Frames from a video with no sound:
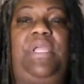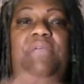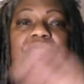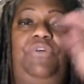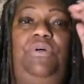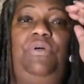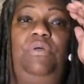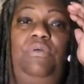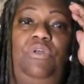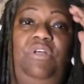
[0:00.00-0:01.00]
praying
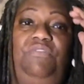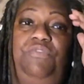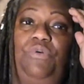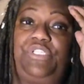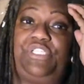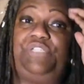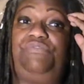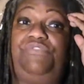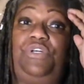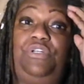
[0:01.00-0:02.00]
for good
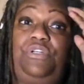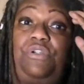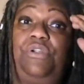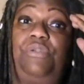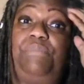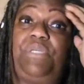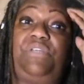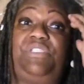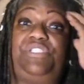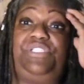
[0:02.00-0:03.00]
fortune for her
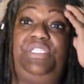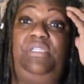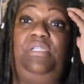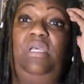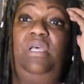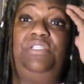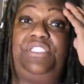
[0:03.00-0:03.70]
because that she